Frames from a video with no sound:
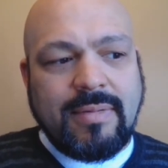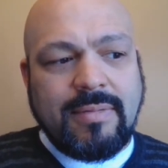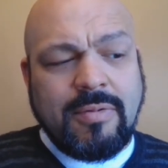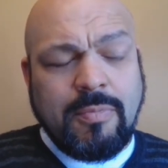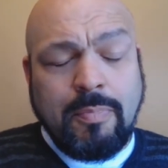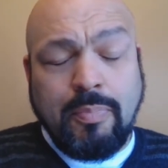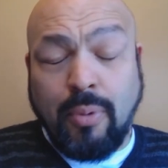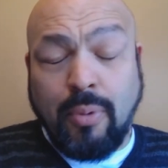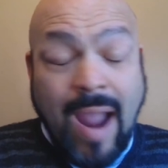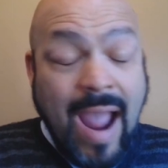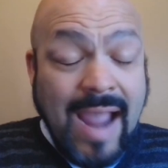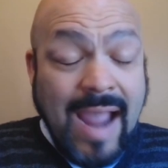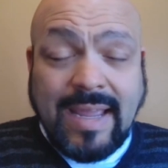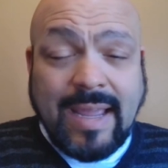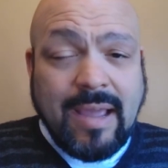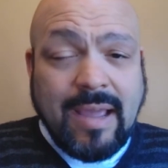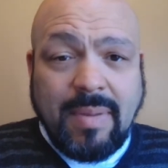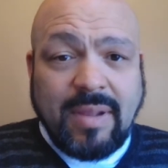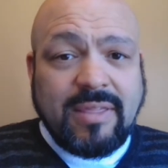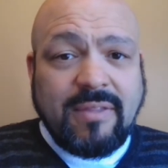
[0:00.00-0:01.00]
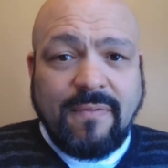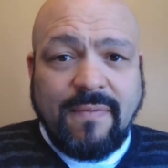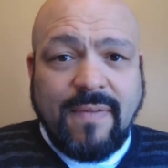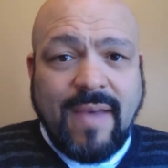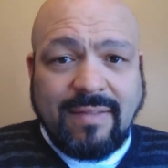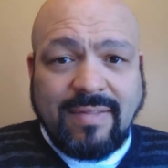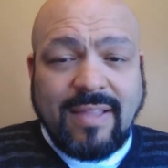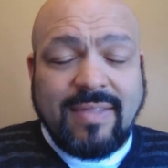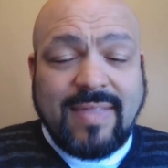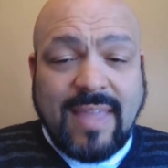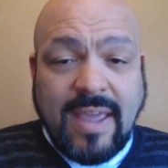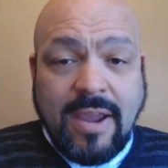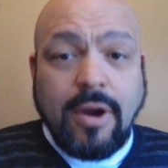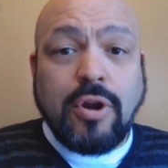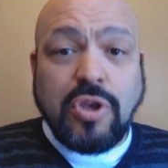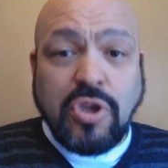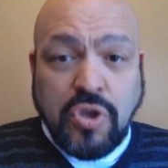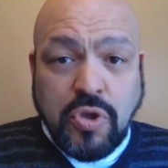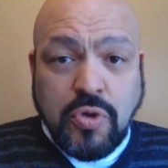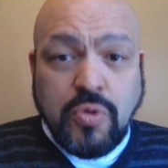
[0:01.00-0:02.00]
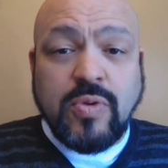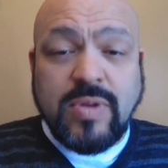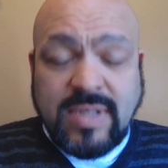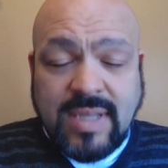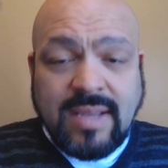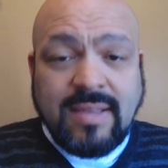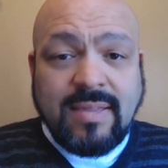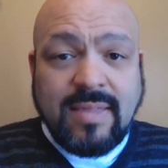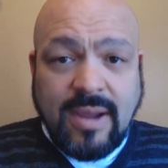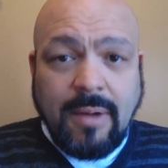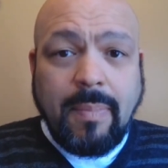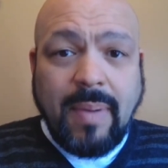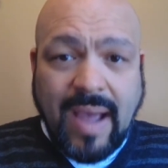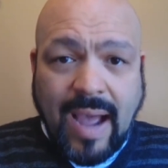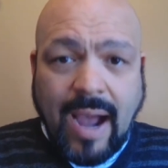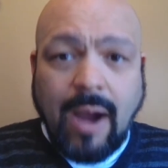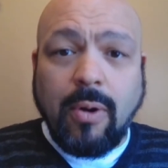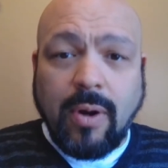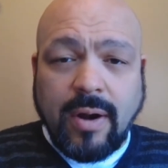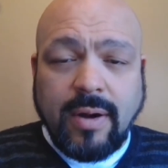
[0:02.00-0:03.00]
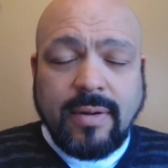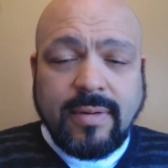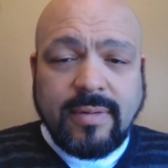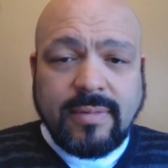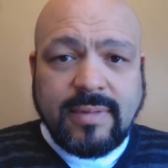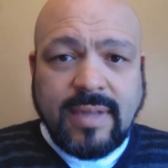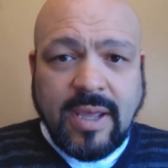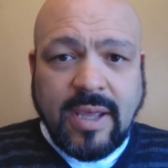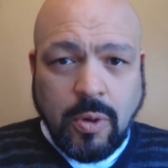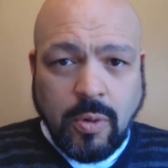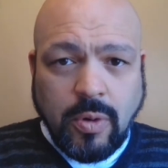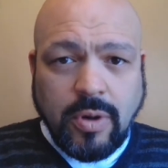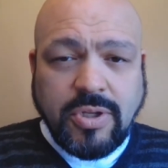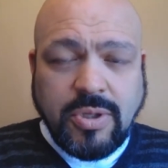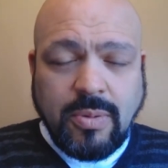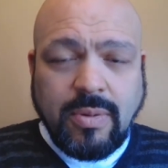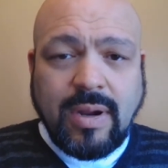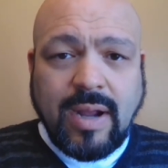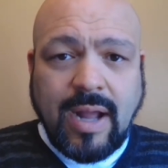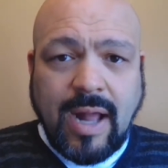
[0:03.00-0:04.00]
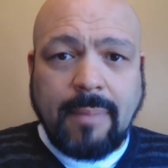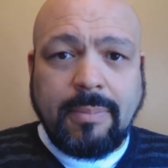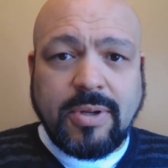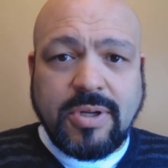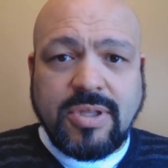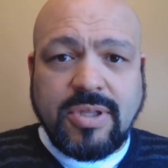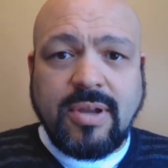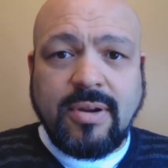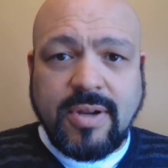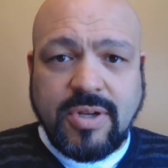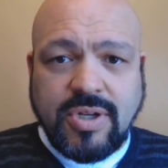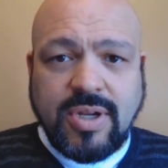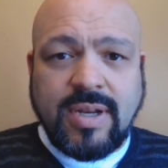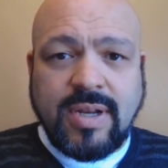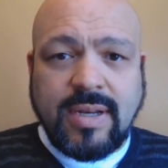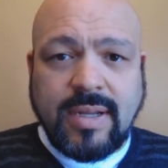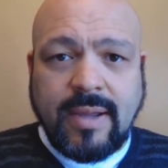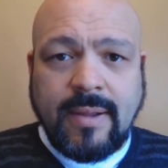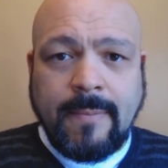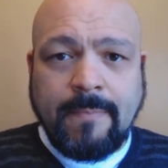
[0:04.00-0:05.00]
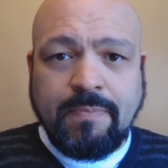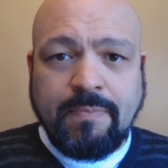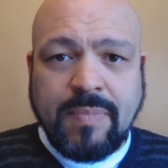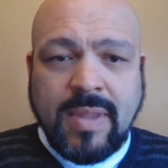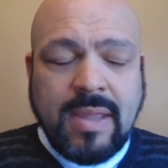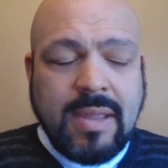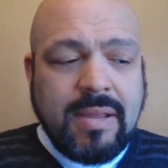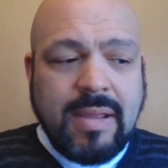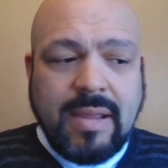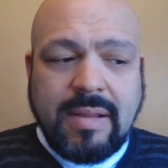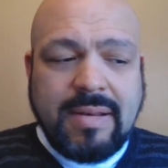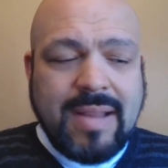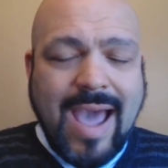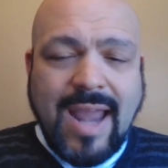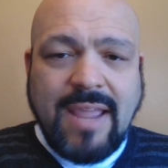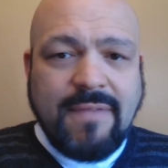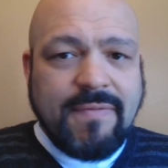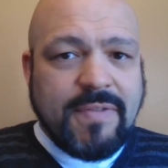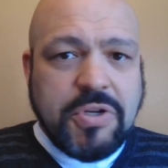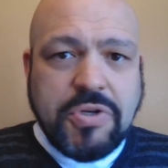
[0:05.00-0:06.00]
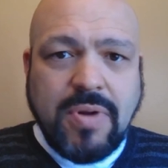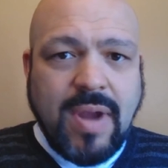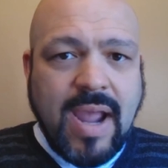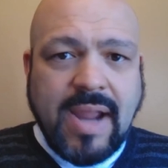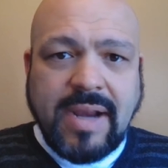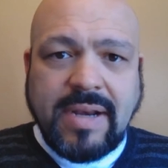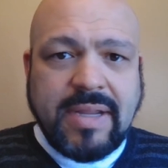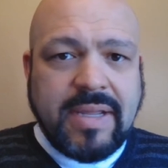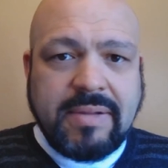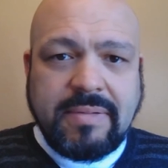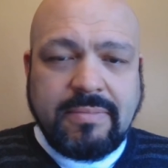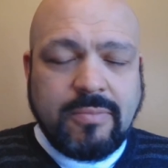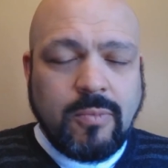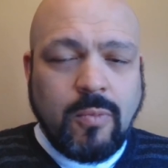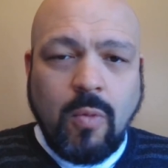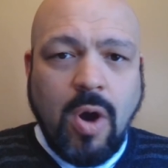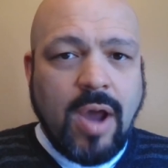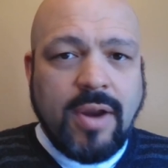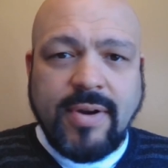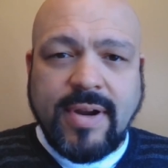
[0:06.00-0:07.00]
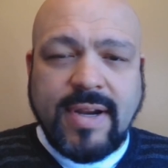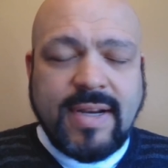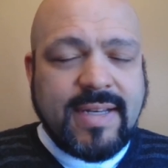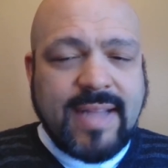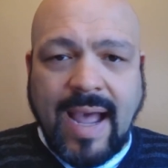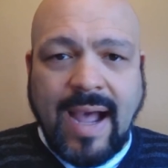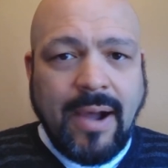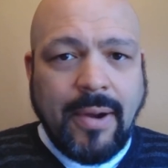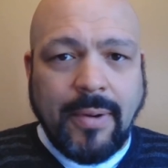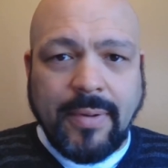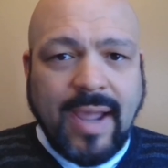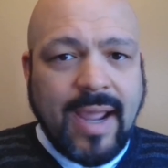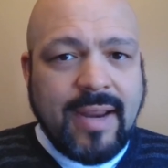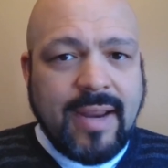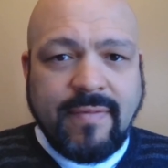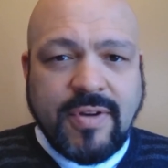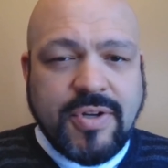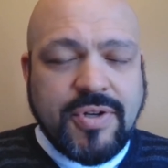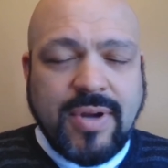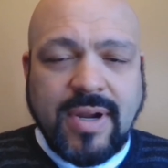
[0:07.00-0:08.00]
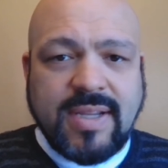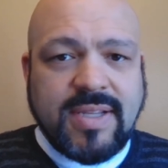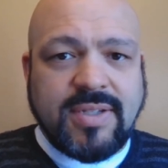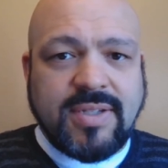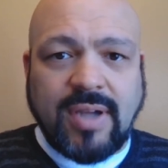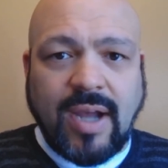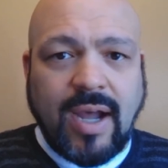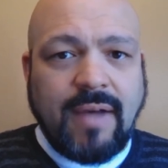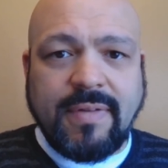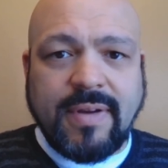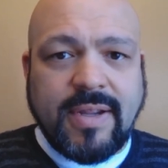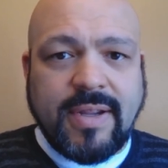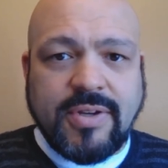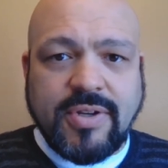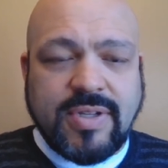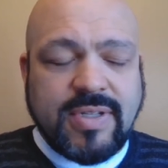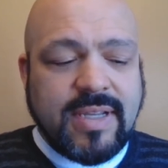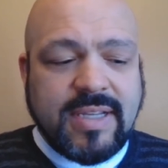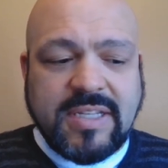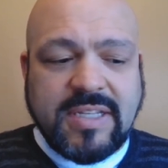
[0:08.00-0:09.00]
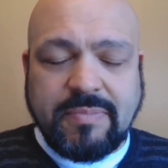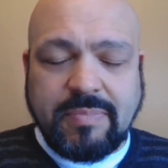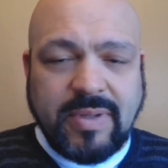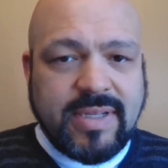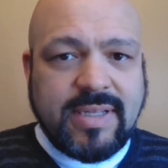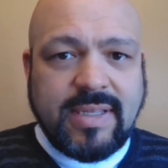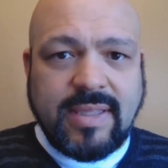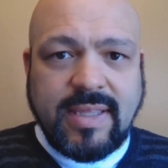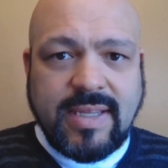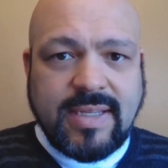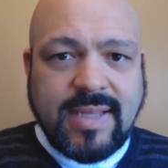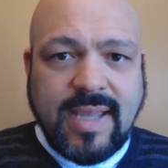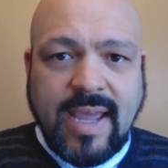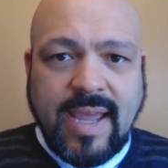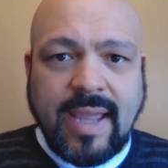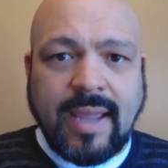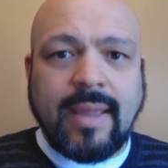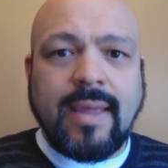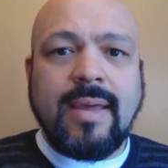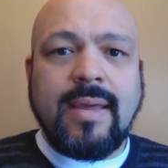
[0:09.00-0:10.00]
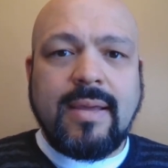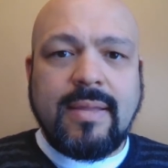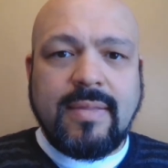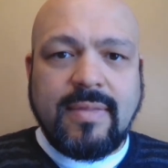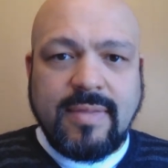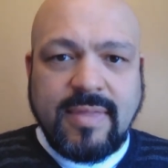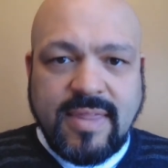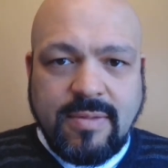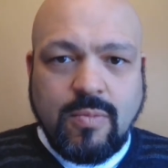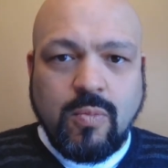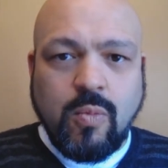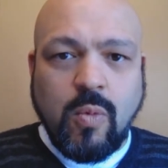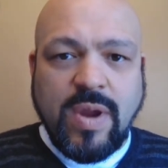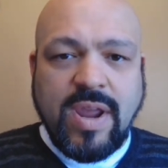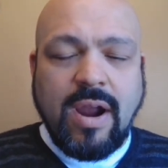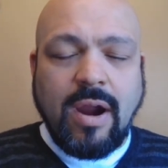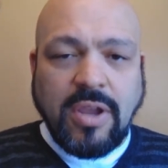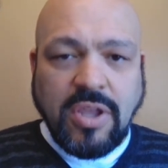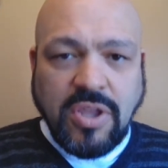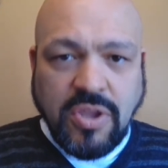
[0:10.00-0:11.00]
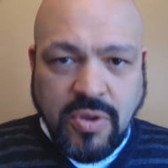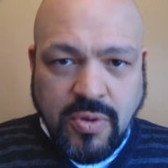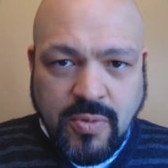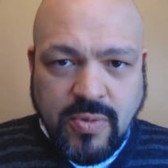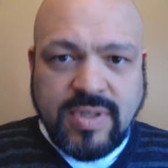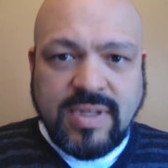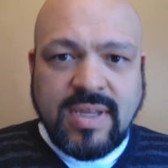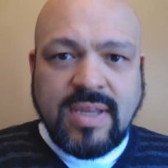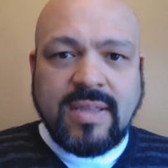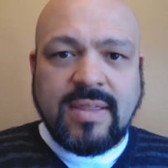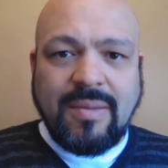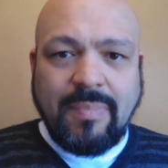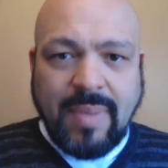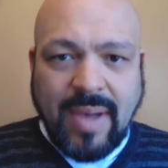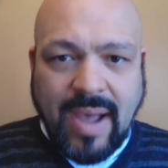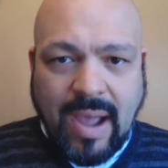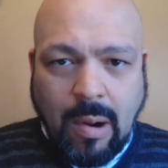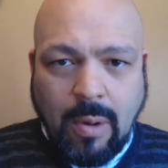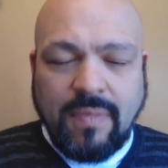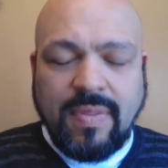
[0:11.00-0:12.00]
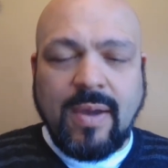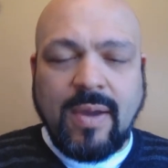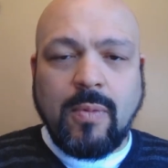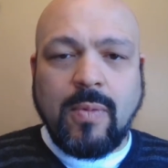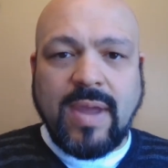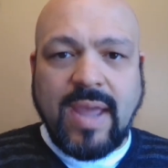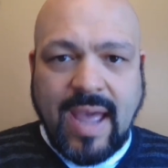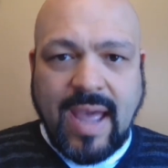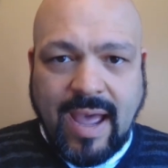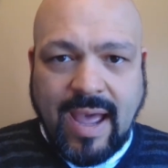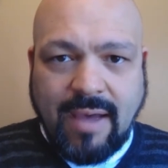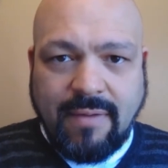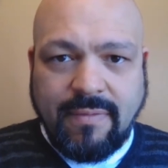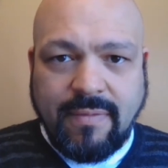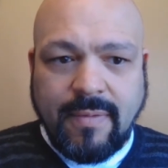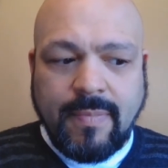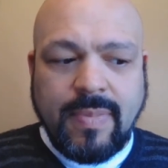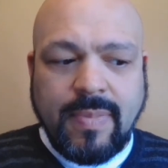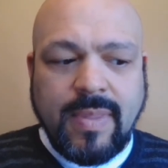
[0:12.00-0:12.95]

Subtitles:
bragging about the fact that they are using their power in order to accomplish their agenda. Not even trying to water it down, not even trying to soften it, just explicitly saying, we are using the power that we have.